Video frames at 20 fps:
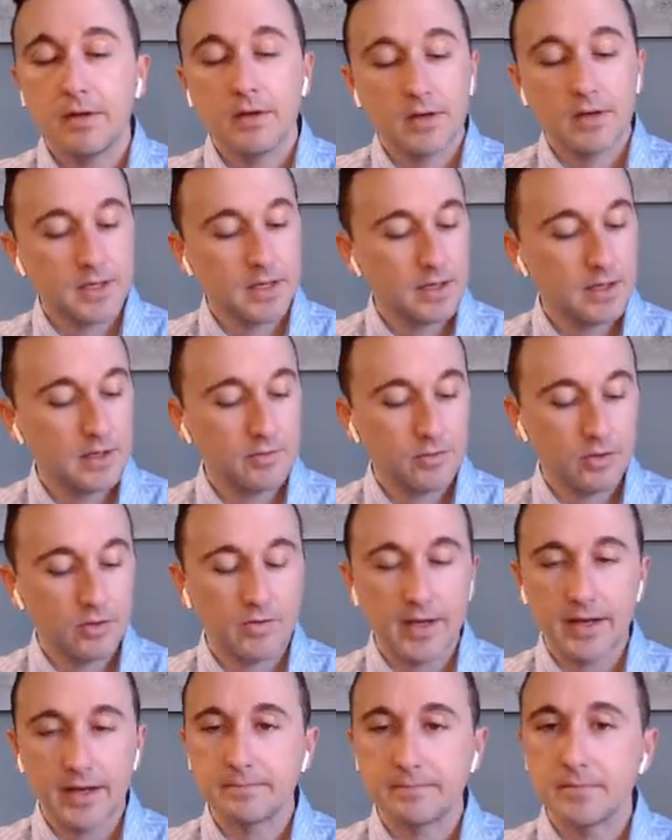Again, if you've
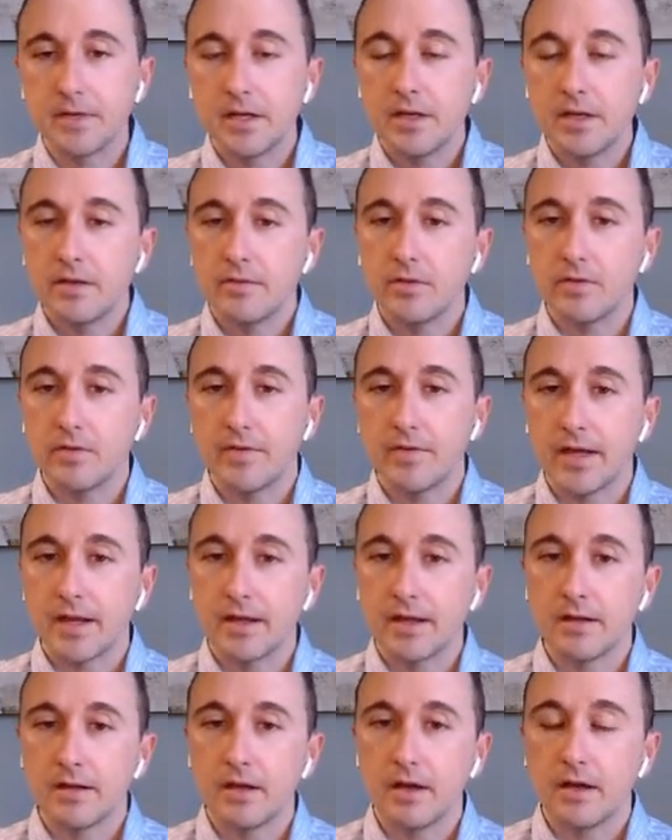got
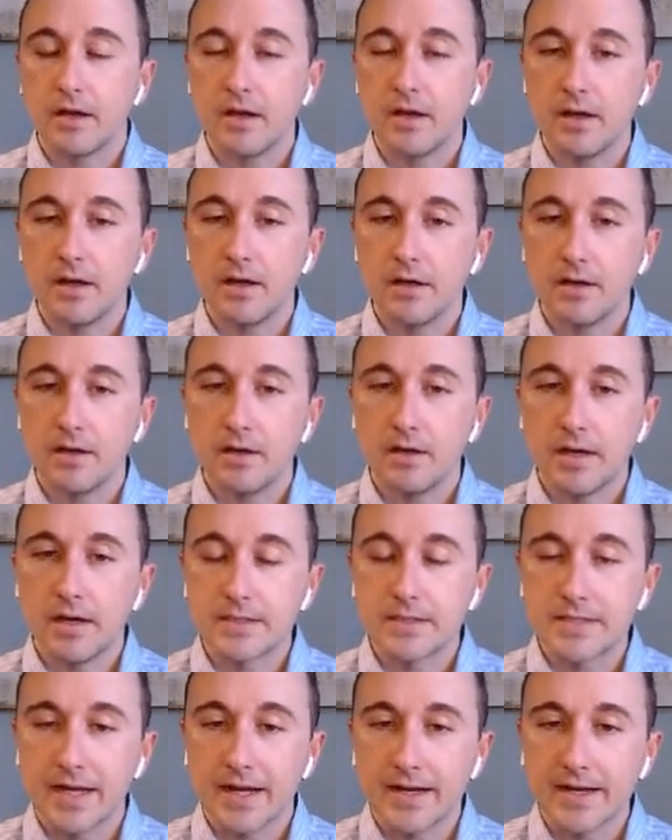a
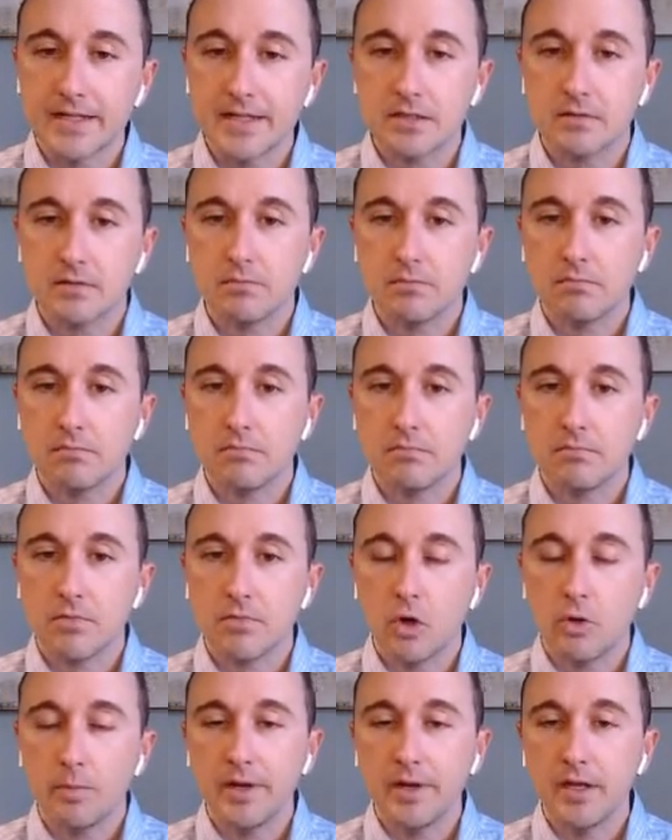tight
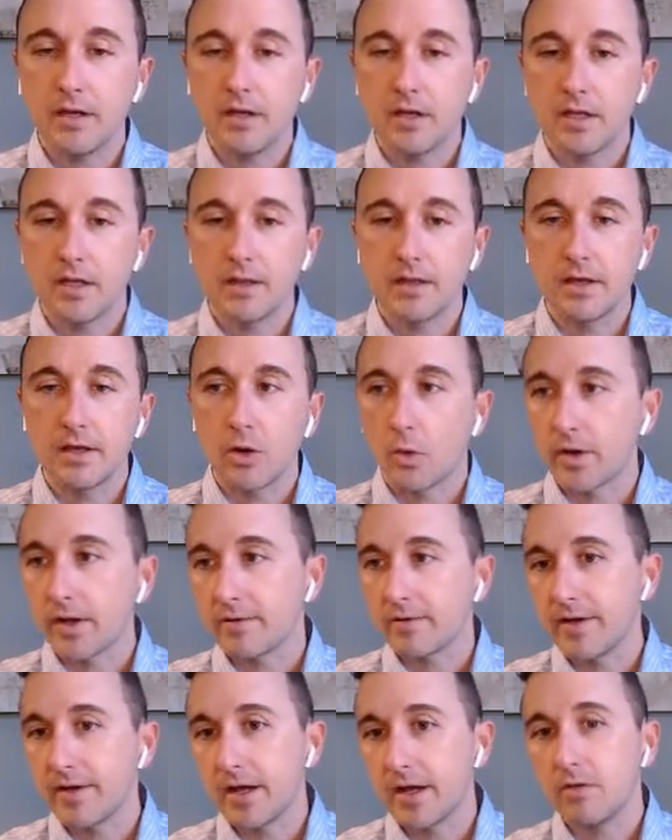opening in the aortic
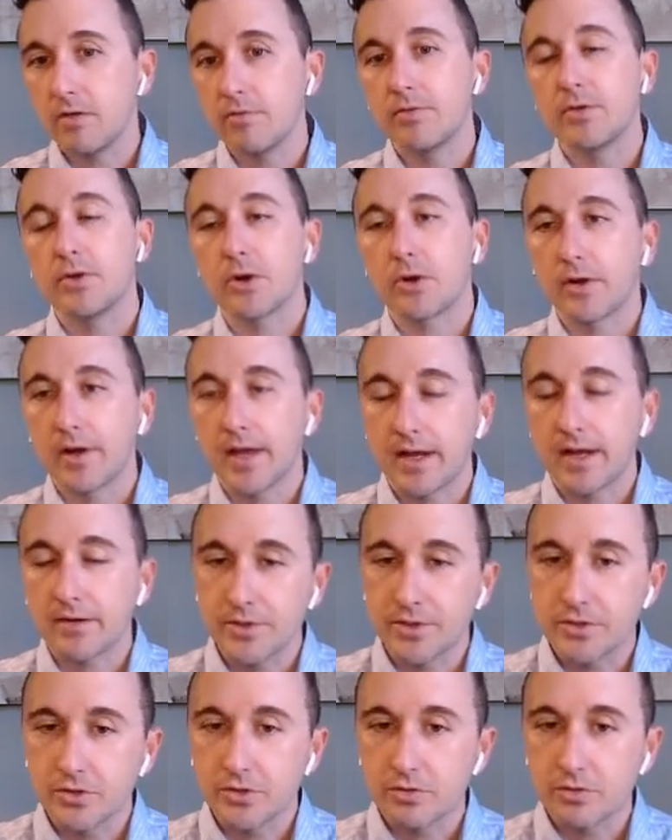valve, you're going to have
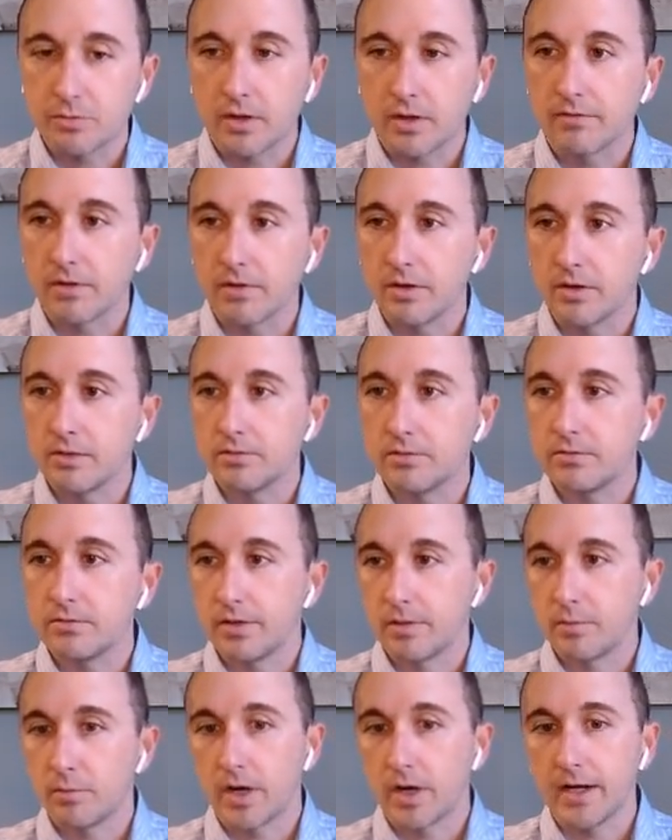reduced blood flow to the
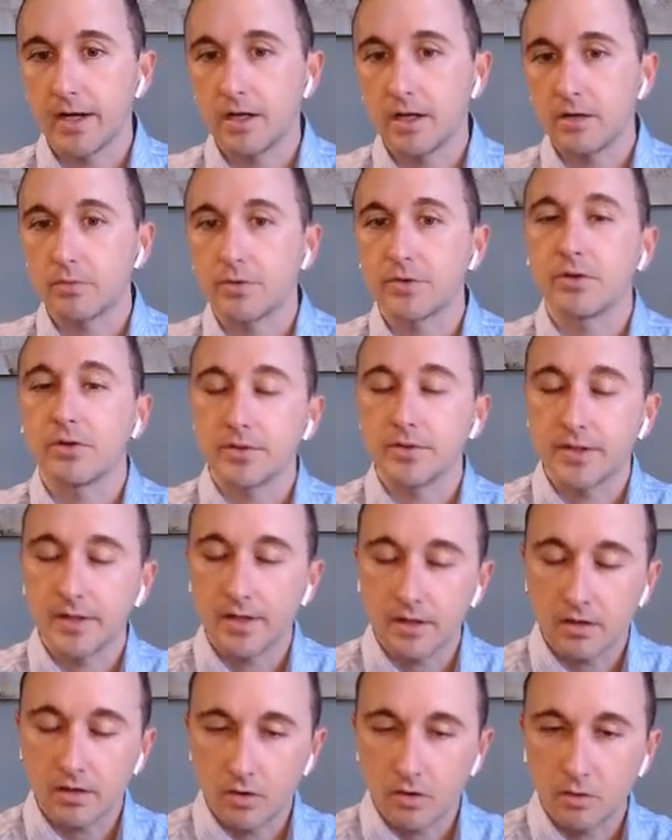brain, resulting
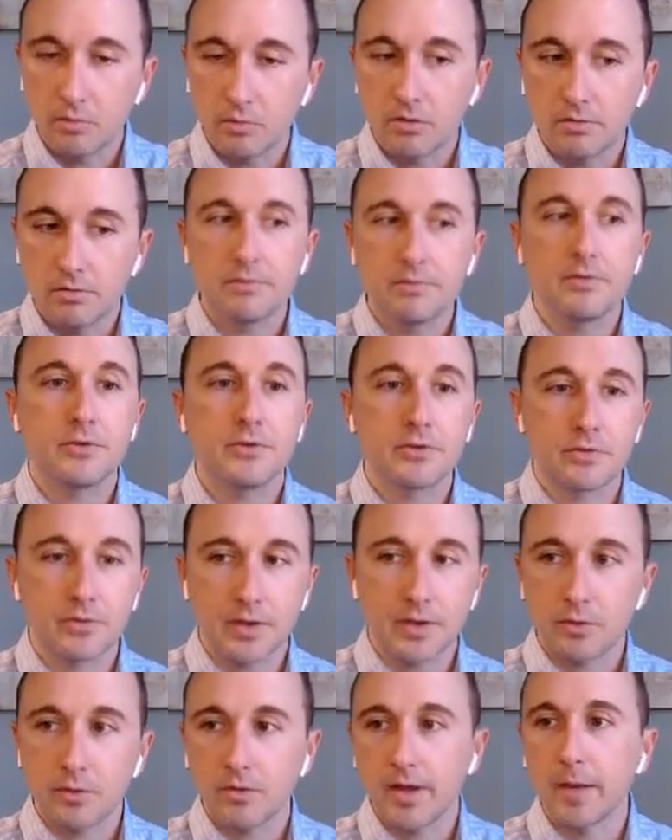in global
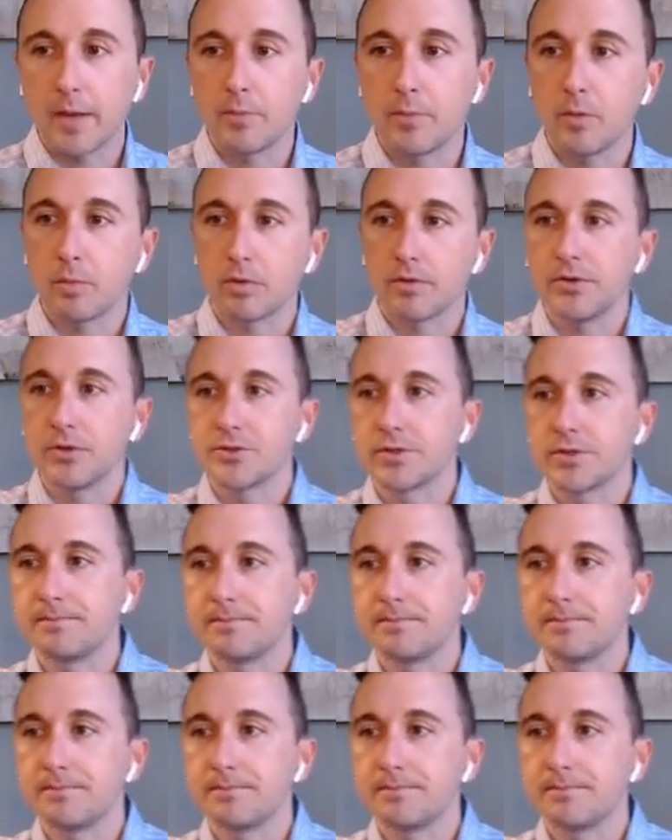cerebral hypoperfusion.